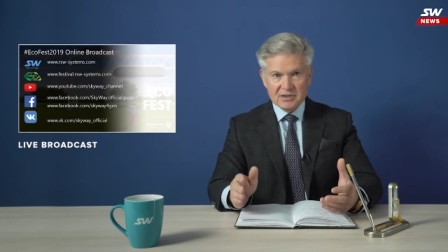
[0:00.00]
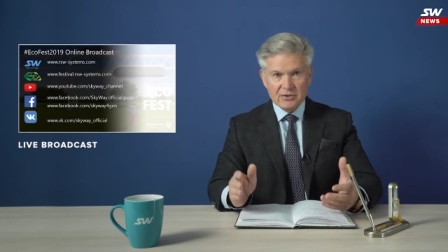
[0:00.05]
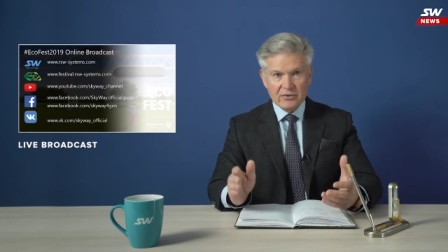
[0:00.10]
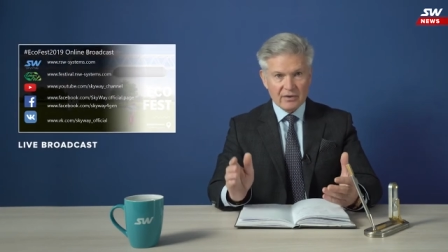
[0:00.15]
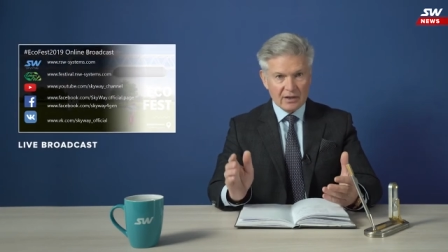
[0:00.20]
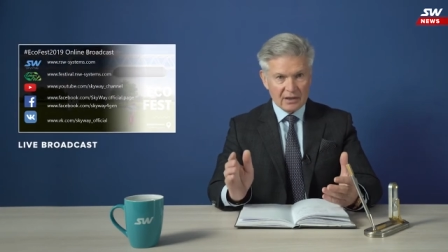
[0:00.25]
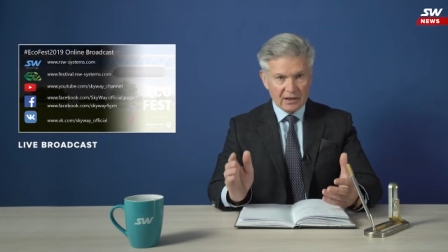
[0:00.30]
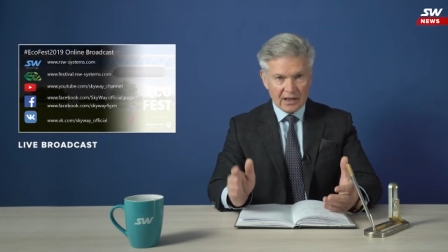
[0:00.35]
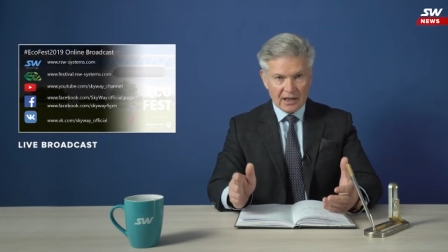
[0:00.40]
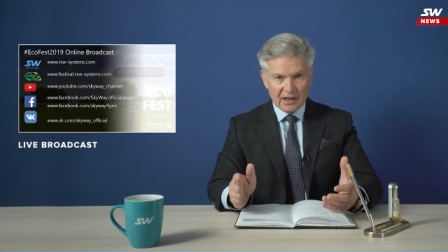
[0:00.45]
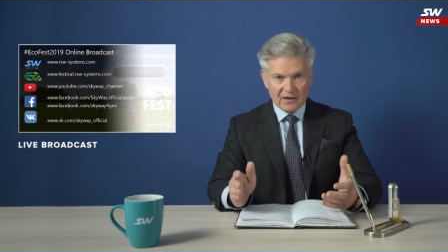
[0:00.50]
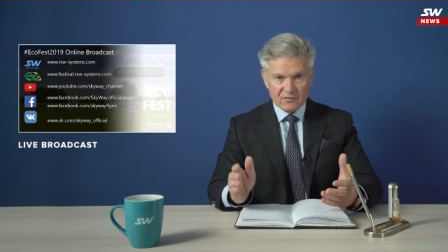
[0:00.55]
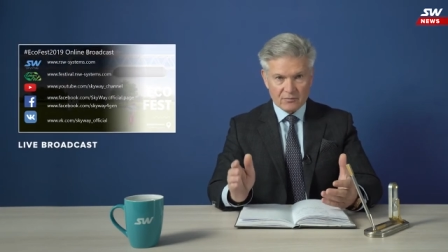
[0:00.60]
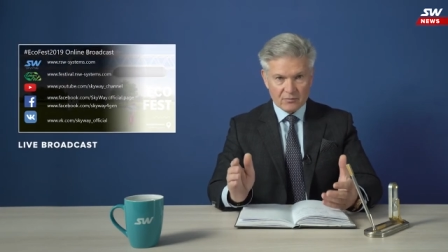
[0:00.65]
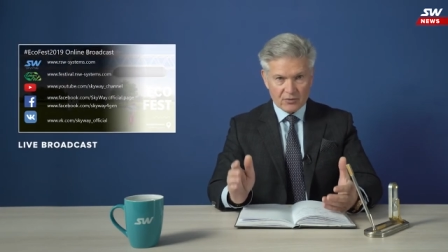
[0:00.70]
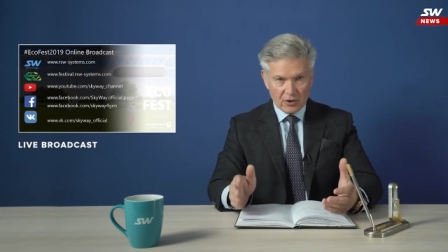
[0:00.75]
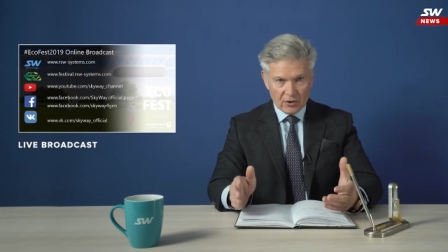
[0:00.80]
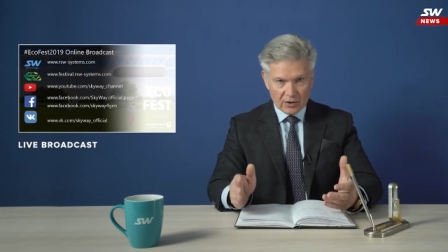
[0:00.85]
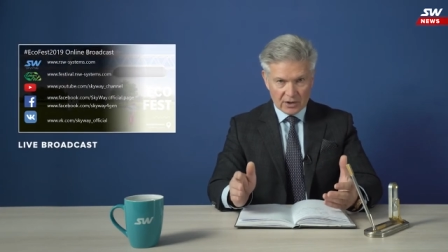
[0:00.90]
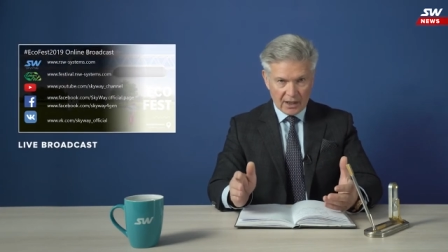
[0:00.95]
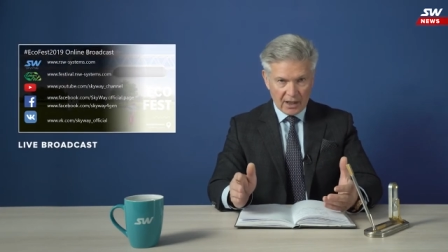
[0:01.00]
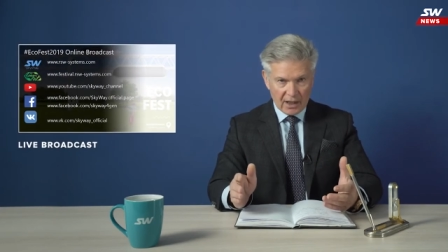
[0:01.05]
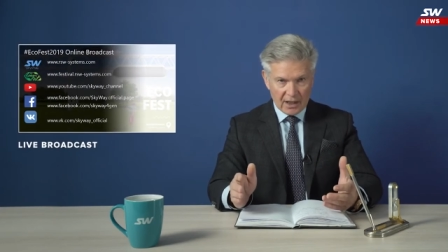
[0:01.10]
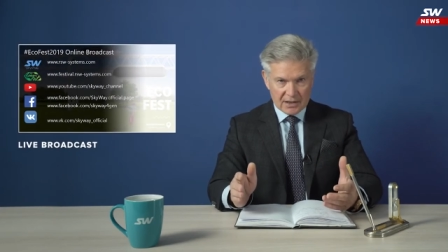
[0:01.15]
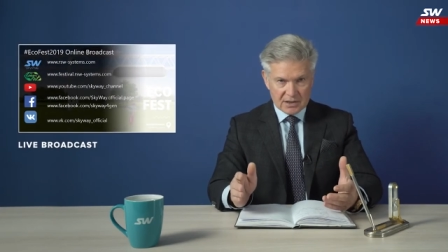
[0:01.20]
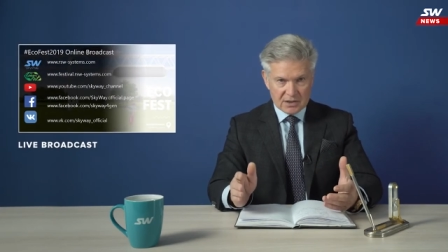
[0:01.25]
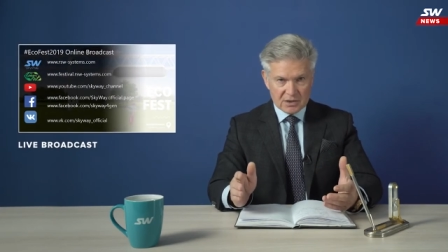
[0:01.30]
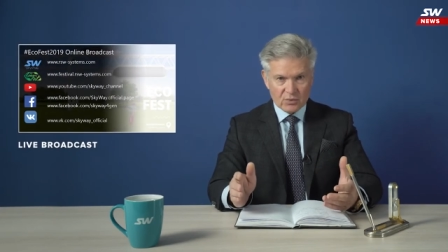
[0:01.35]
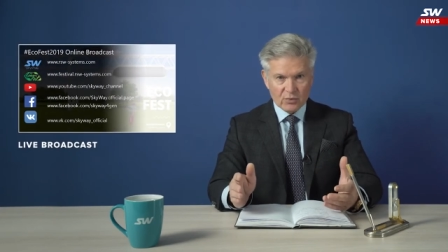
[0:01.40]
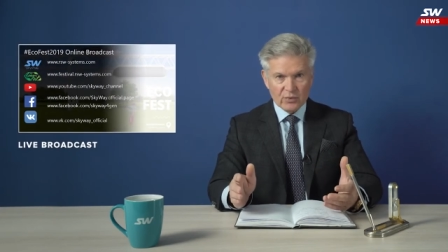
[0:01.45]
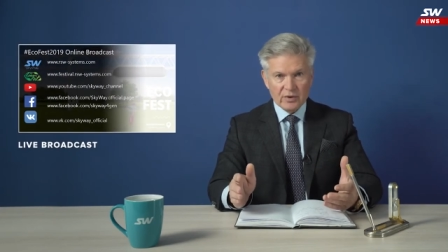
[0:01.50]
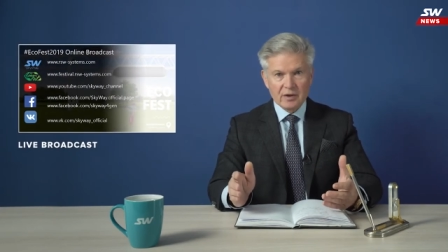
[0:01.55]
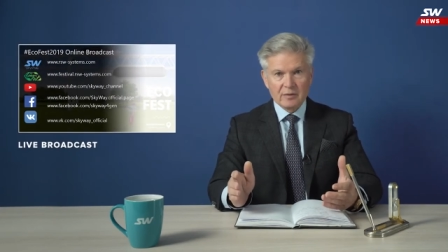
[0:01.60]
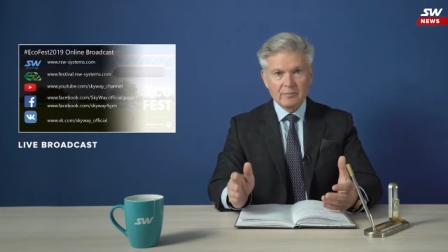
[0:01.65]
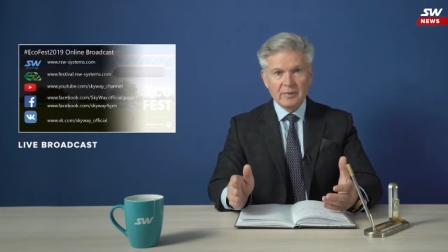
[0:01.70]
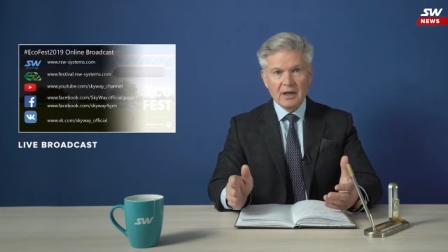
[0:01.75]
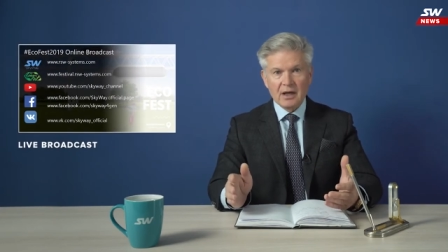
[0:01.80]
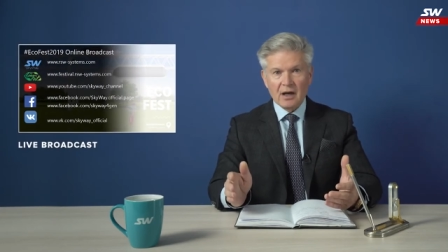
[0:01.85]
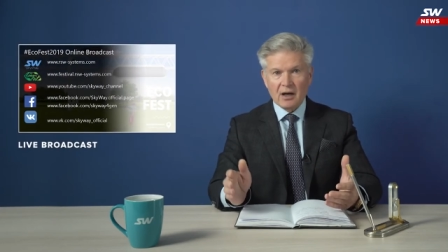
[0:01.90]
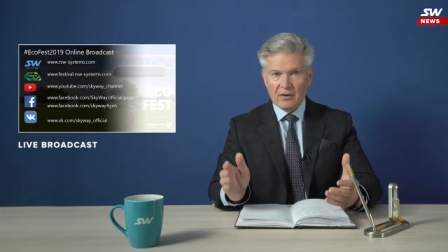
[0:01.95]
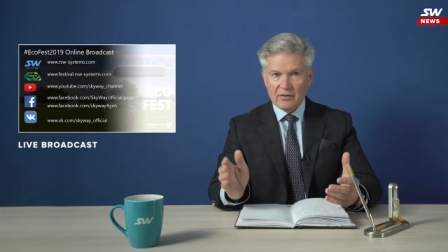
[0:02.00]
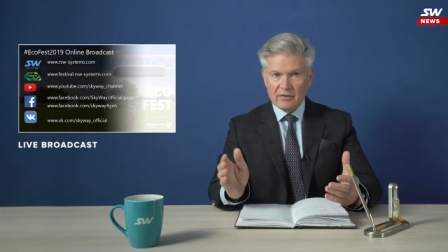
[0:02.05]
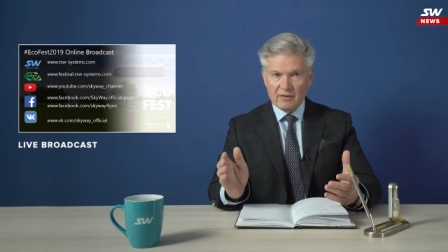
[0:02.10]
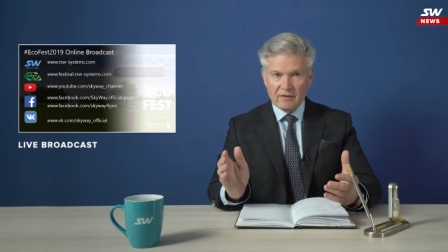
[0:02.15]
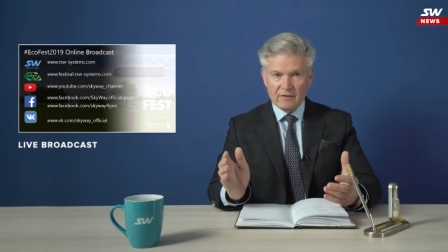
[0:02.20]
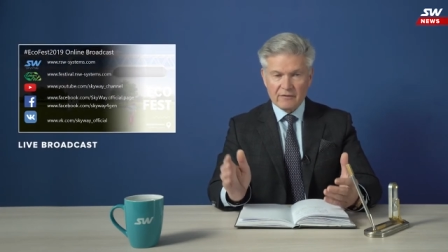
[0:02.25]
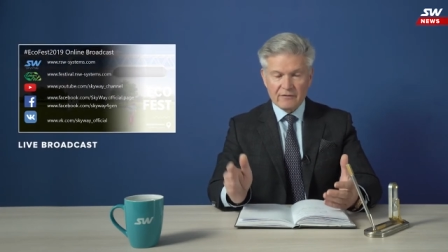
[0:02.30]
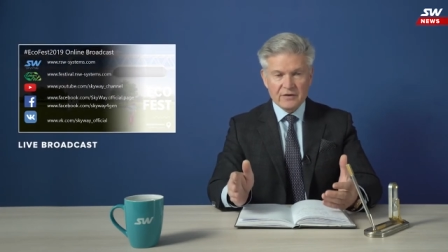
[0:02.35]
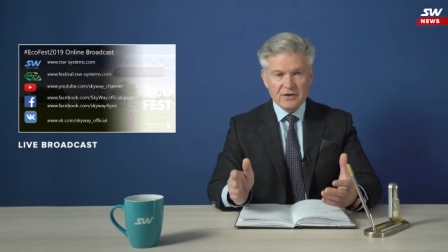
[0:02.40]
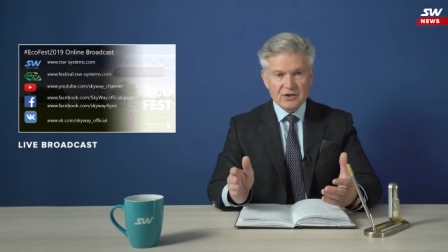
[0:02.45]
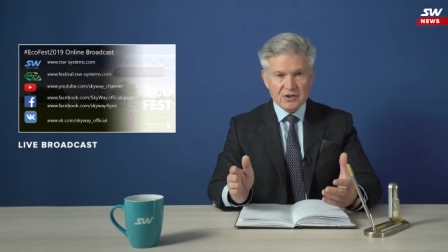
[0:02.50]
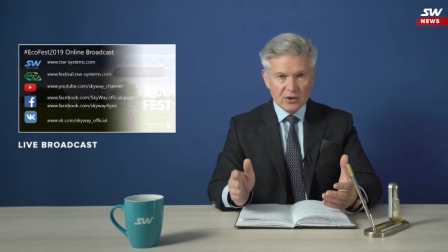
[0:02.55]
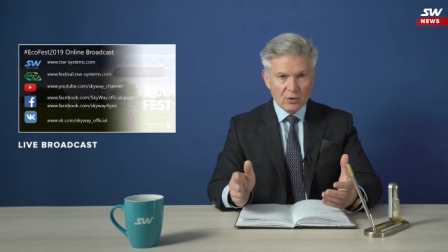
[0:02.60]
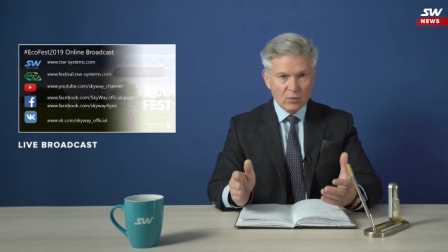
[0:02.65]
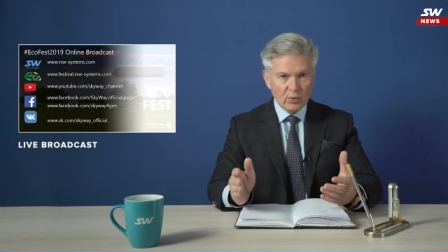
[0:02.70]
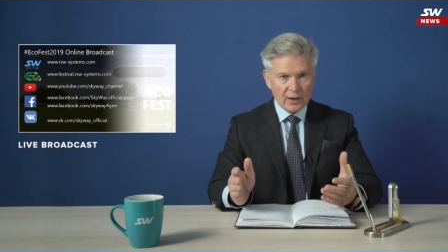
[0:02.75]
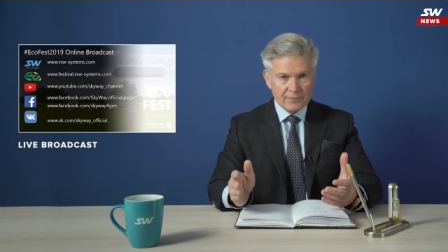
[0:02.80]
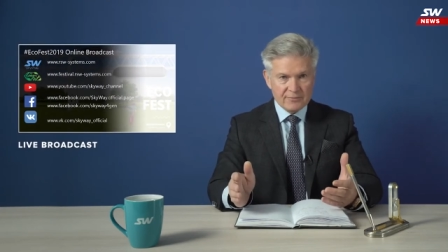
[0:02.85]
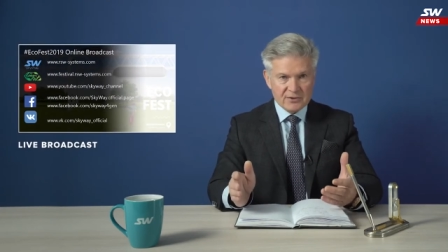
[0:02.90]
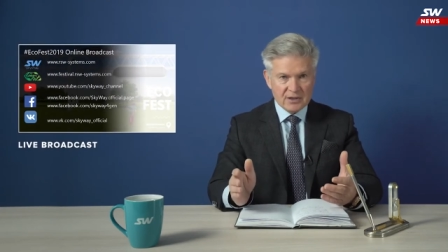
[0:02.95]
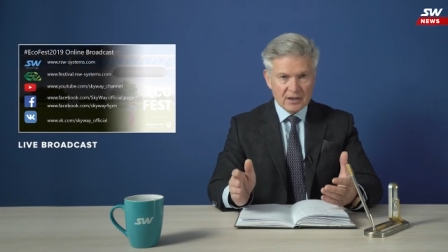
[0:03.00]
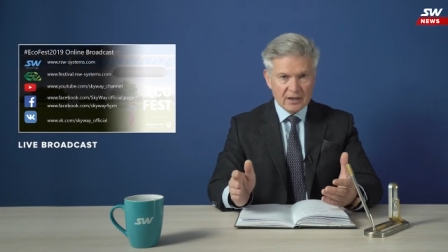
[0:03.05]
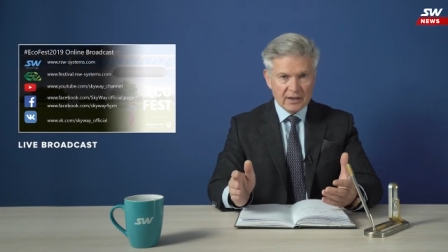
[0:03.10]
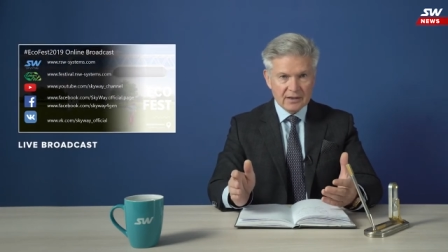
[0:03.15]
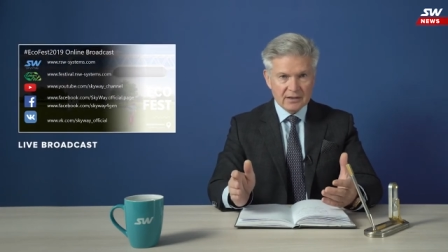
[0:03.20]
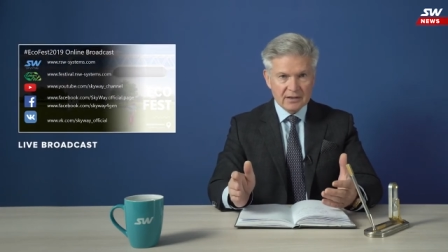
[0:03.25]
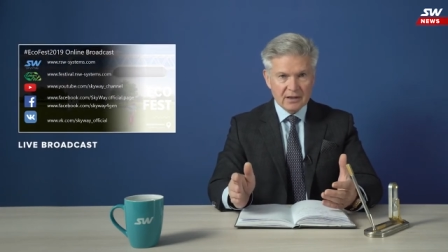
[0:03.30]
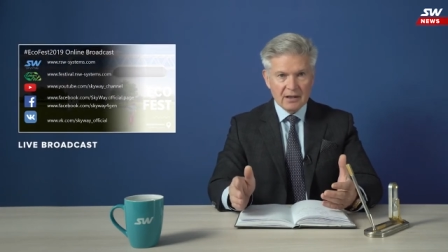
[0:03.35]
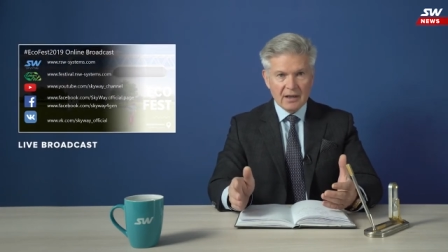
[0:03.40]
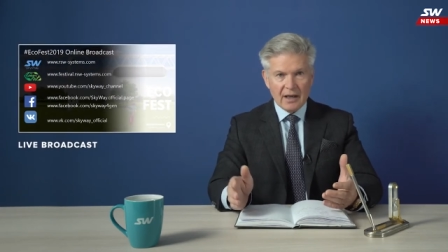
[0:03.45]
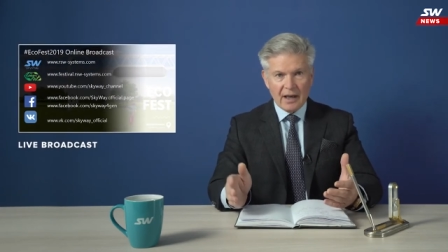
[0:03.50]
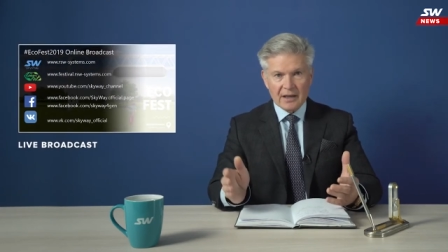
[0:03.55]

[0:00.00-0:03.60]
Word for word: to the live broadcasts will be on the official website